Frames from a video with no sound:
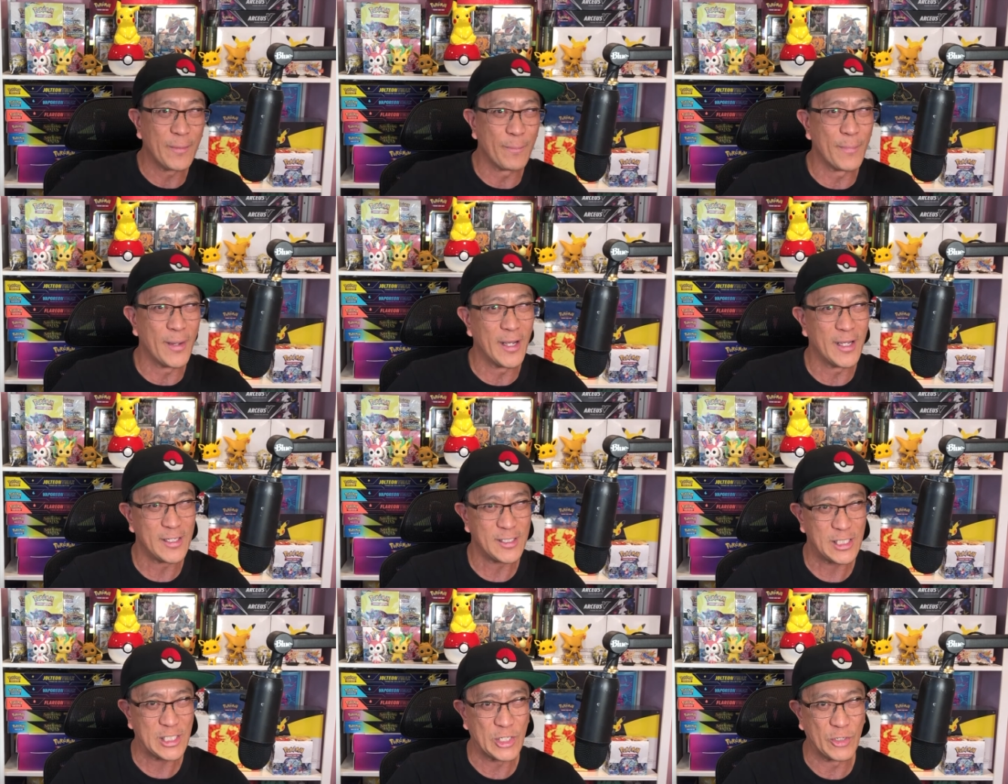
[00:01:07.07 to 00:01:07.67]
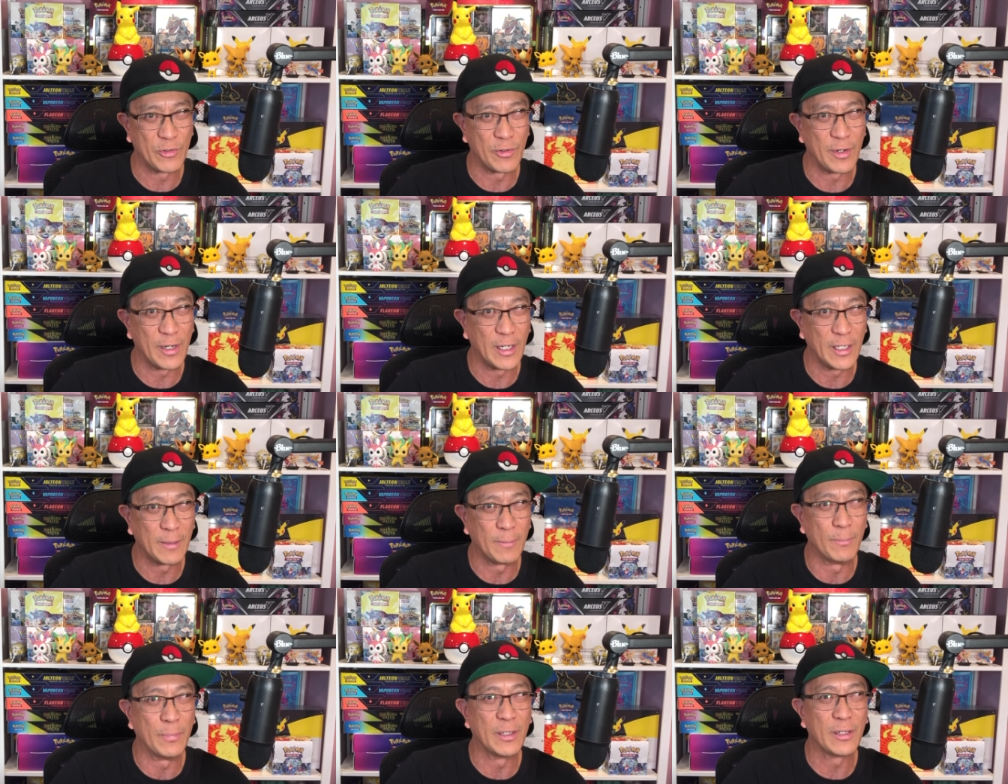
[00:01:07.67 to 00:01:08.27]

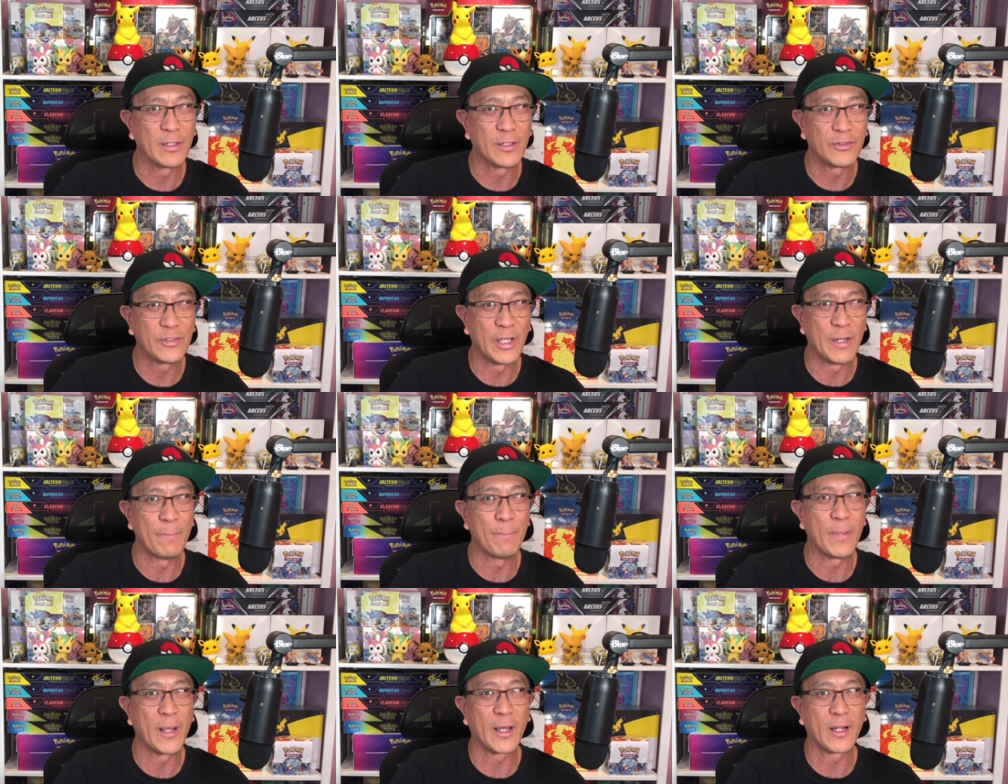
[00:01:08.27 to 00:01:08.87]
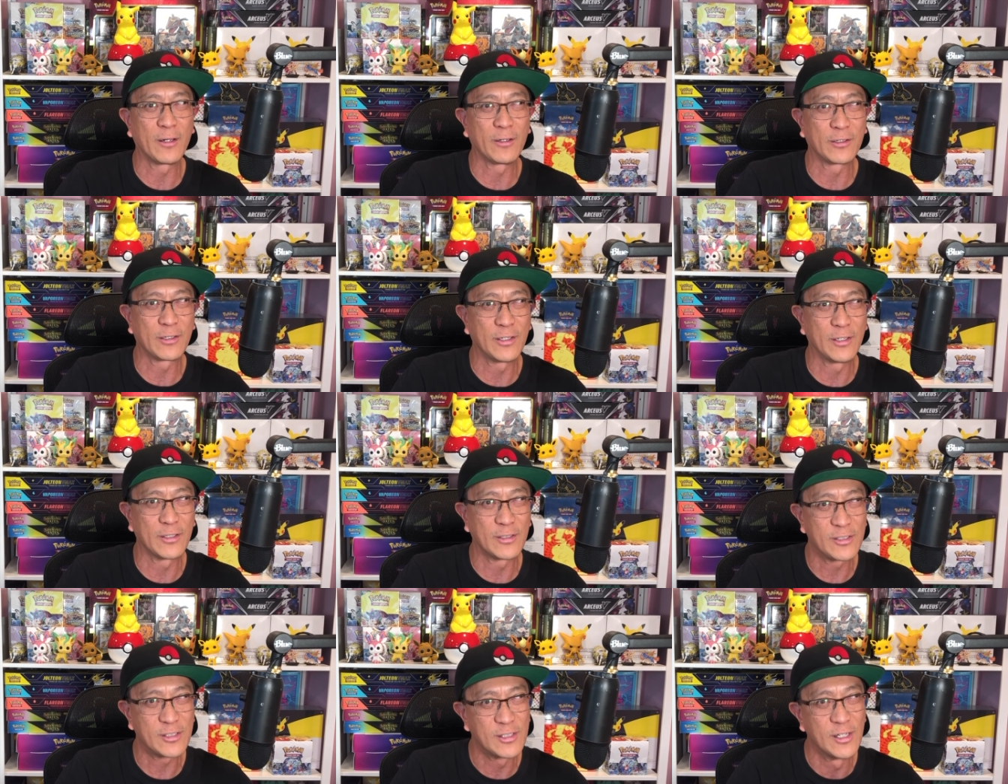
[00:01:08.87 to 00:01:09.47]
Masquerade build and battle
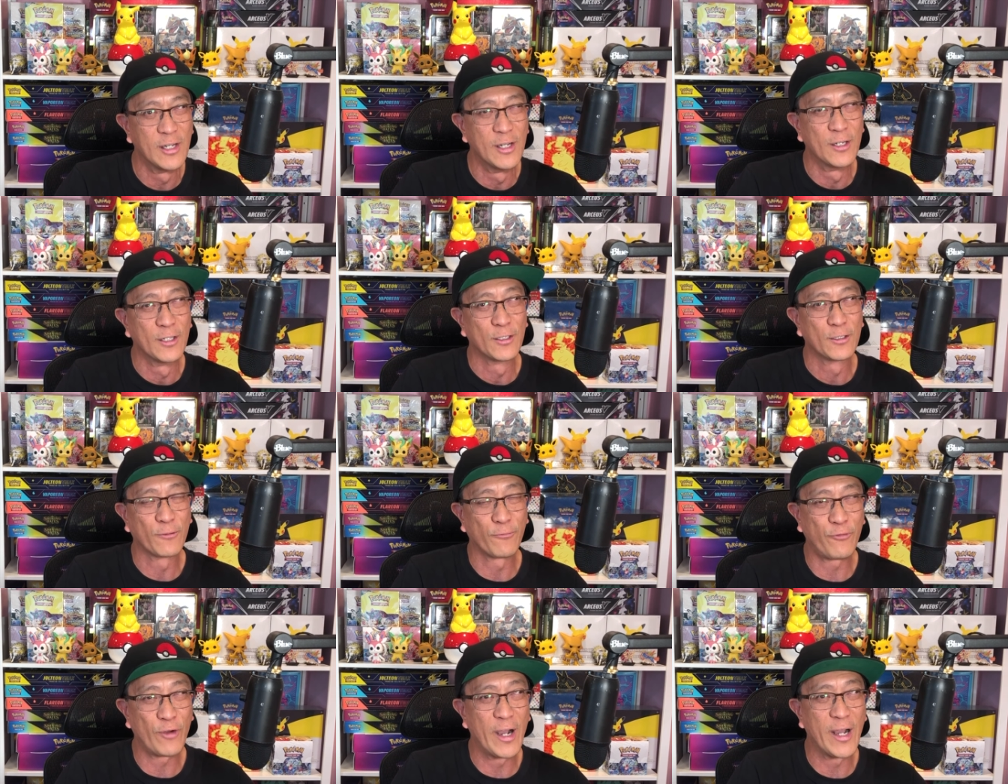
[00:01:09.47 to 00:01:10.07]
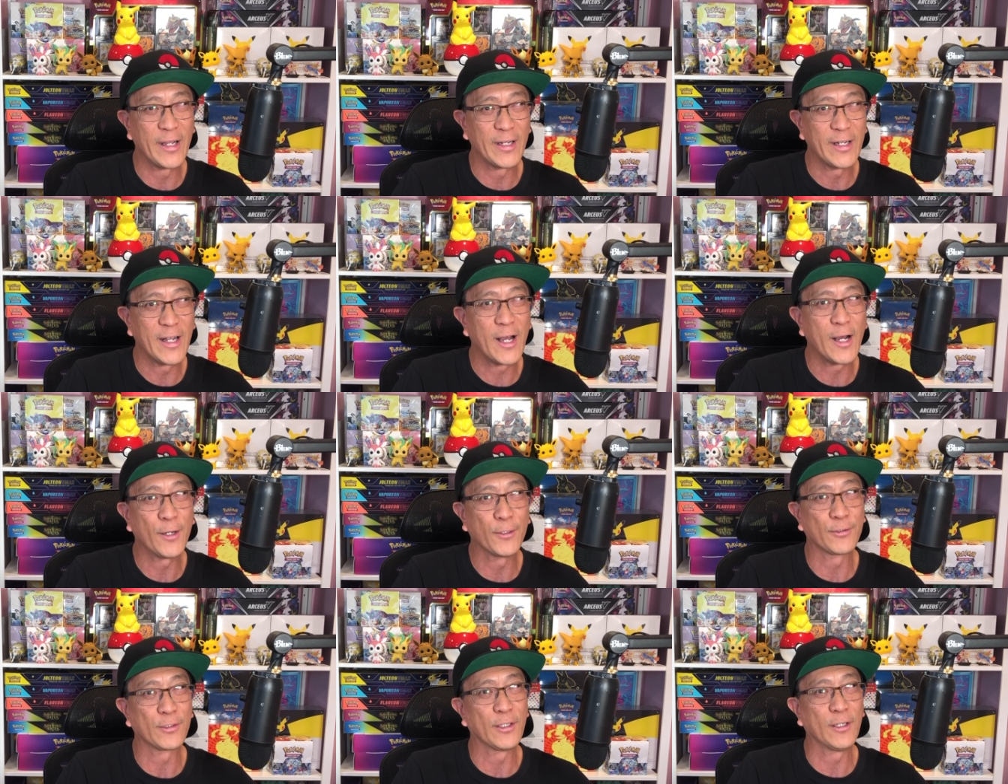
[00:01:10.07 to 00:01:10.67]
kits to find
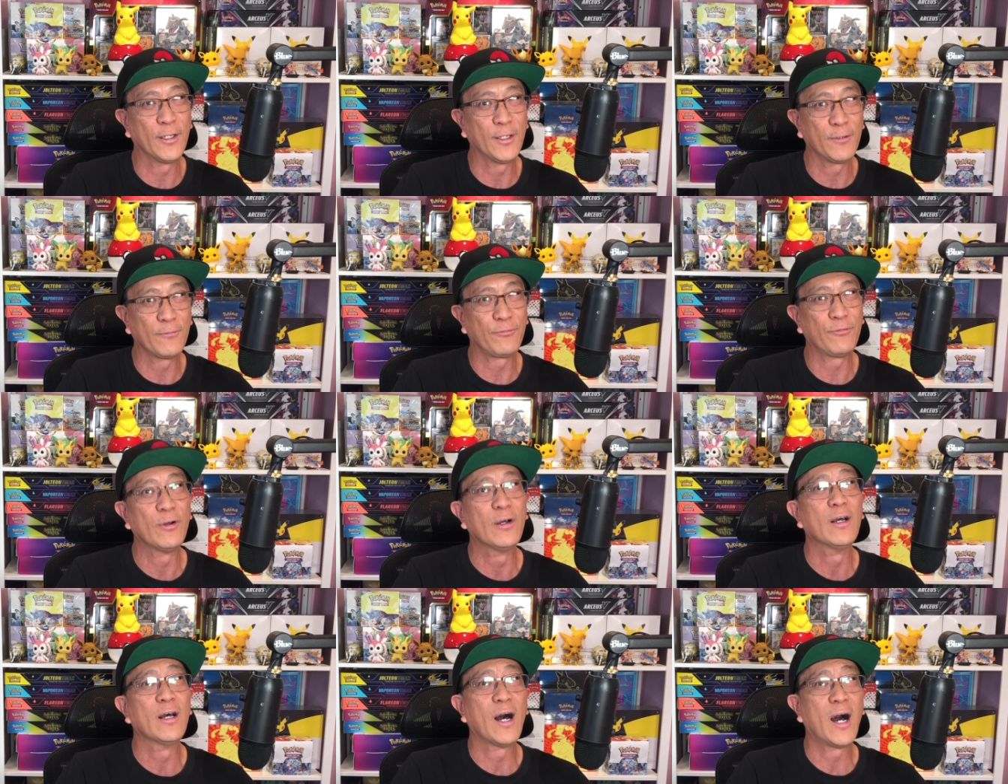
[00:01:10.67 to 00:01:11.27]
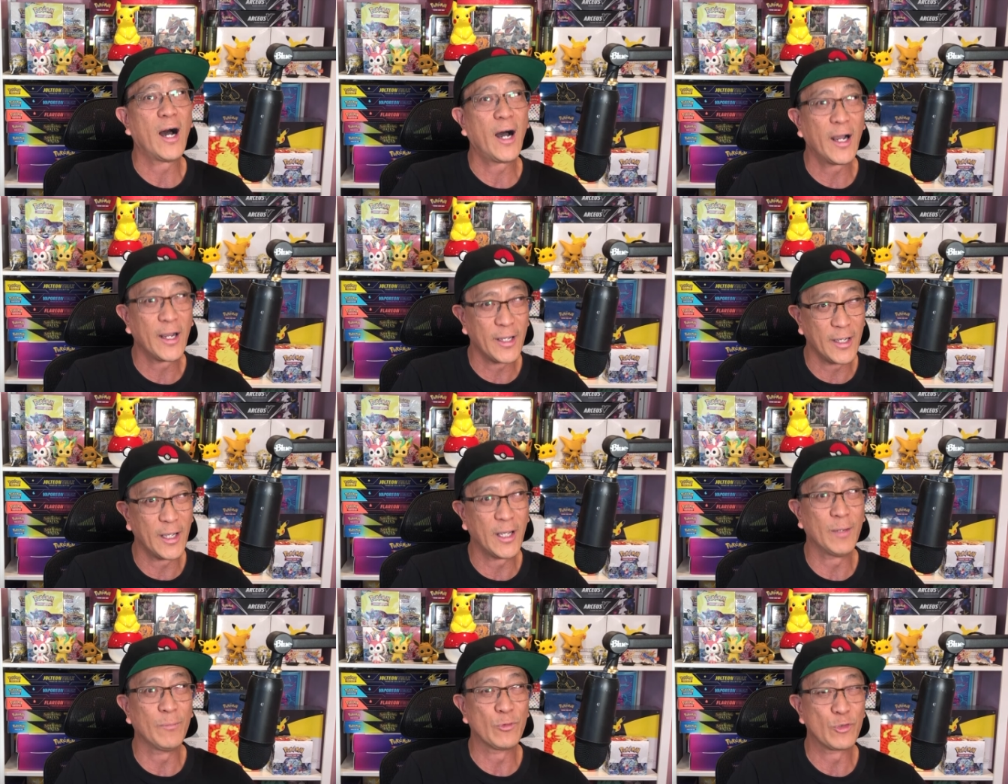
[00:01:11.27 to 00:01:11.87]
out if I
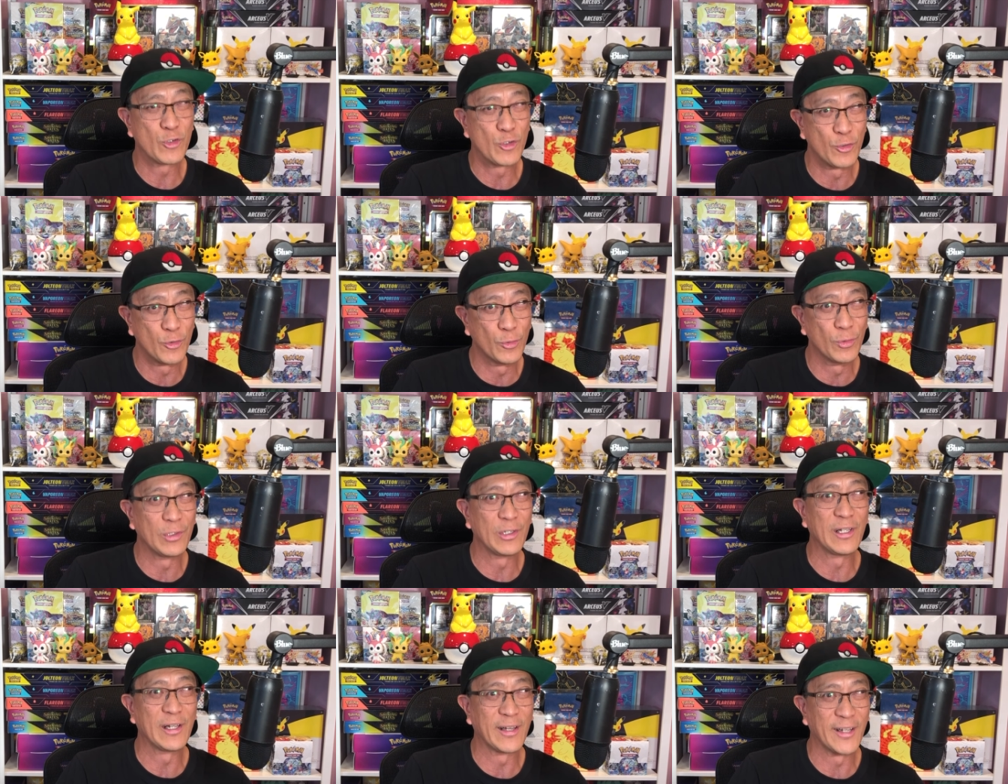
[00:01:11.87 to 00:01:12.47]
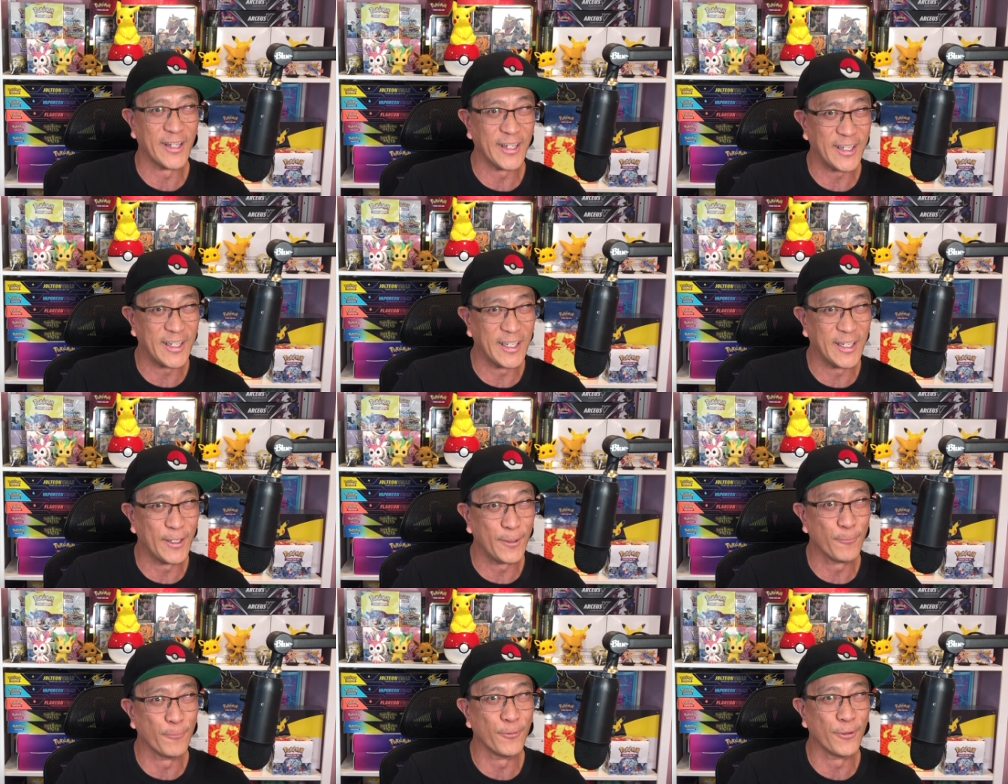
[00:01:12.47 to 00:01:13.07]
am truly
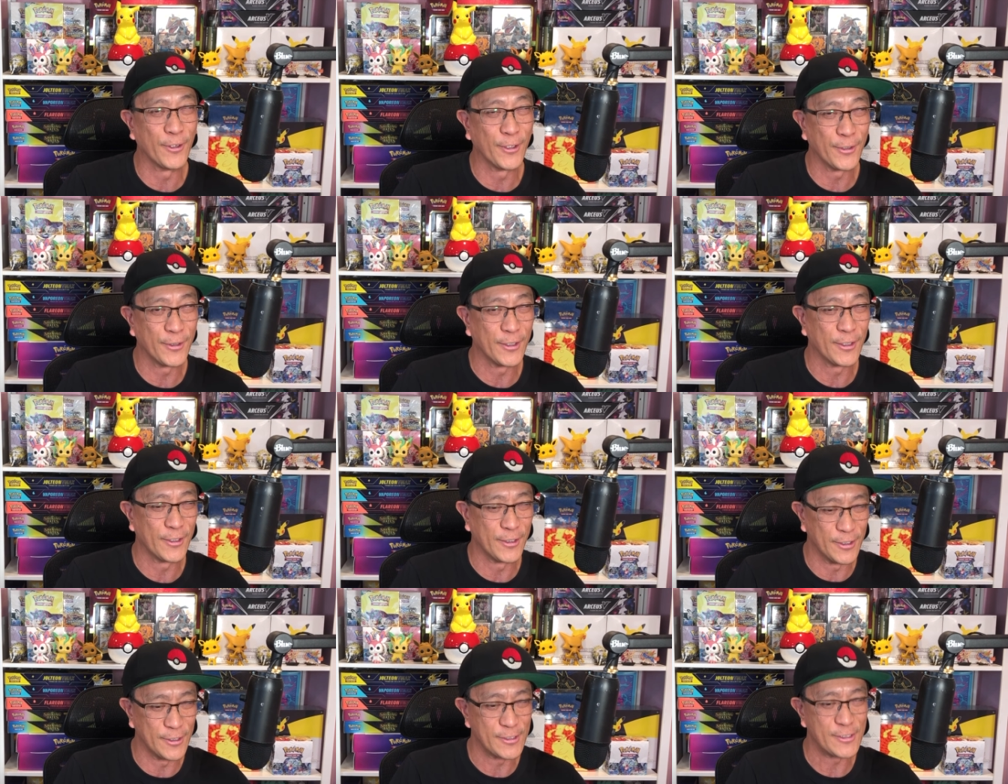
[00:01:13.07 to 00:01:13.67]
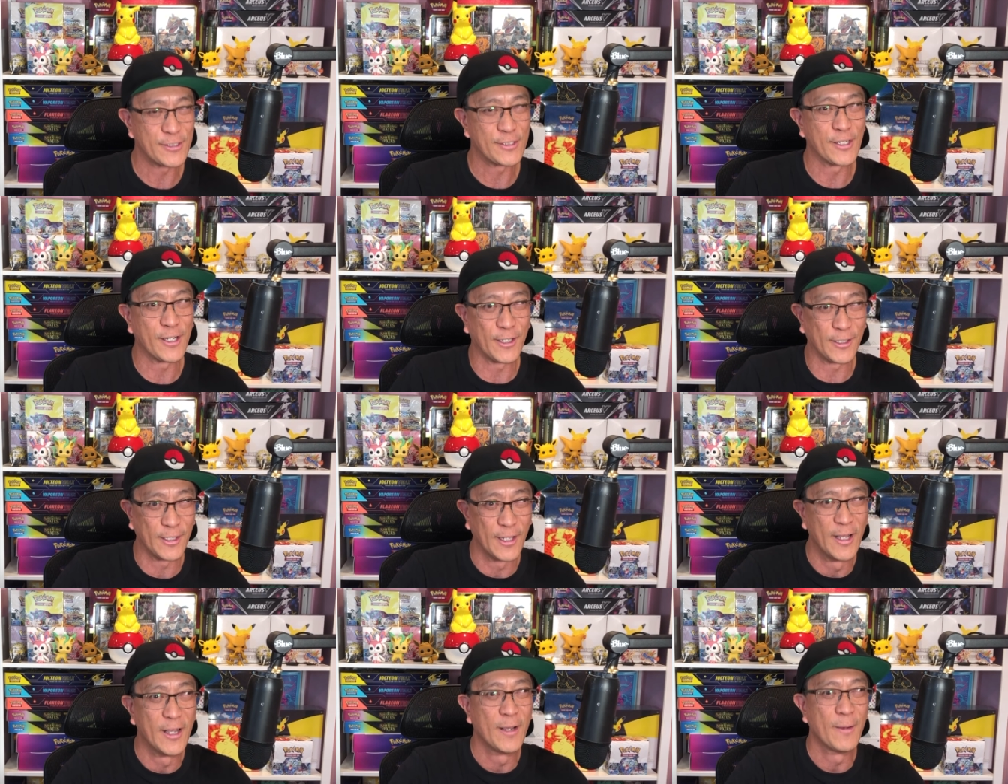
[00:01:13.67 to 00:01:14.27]
lucky with this set.